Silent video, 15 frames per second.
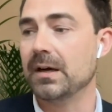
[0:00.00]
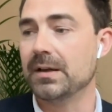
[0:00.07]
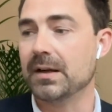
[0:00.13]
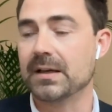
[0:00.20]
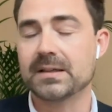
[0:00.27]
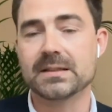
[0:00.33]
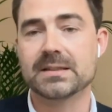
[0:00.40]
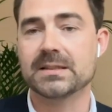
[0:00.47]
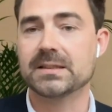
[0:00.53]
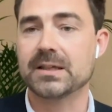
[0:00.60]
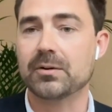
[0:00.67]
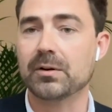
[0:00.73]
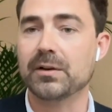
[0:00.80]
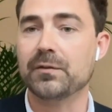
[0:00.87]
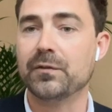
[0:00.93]
not
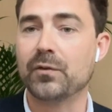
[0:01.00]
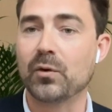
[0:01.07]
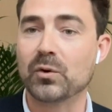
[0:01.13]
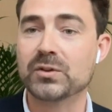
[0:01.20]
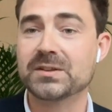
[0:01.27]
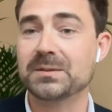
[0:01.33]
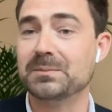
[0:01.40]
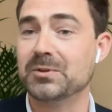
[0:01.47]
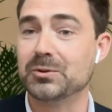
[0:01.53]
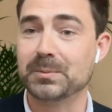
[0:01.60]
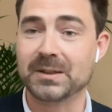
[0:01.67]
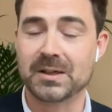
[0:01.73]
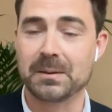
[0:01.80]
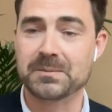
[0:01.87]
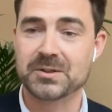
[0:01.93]
necessarily force them to
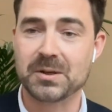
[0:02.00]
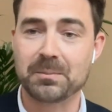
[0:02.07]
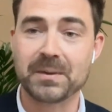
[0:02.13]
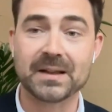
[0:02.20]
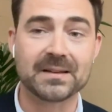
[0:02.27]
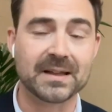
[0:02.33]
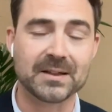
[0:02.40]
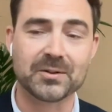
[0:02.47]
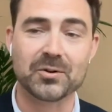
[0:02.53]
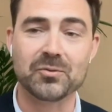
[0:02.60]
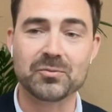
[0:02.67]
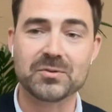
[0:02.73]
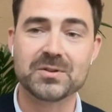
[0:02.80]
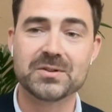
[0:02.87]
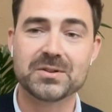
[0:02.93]
become something they
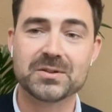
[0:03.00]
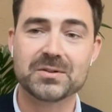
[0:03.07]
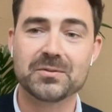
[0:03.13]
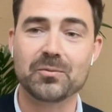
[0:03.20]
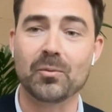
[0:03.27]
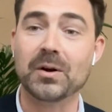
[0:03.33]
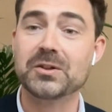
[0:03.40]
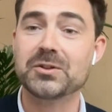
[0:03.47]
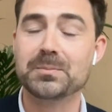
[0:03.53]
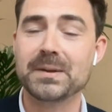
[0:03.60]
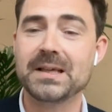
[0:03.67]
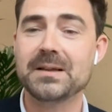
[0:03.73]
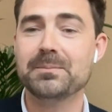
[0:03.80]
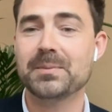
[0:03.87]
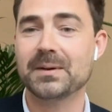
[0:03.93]
don't want to
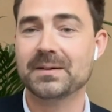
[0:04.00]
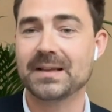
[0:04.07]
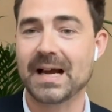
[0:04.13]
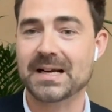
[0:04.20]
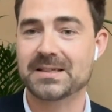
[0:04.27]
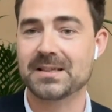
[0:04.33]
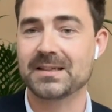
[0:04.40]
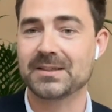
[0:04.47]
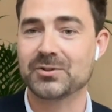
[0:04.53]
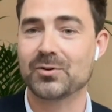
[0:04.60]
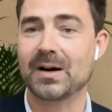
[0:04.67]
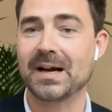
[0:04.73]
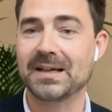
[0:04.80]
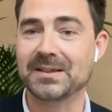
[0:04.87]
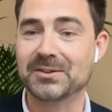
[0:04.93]
be, but actually
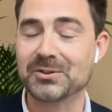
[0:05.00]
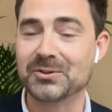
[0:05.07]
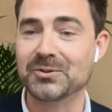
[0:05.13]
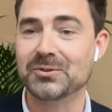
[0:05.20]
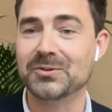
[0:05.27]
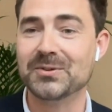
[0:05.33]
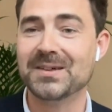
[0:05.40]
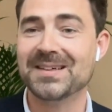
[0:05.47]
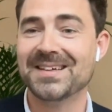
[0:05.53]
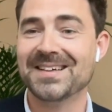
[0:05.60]
trying to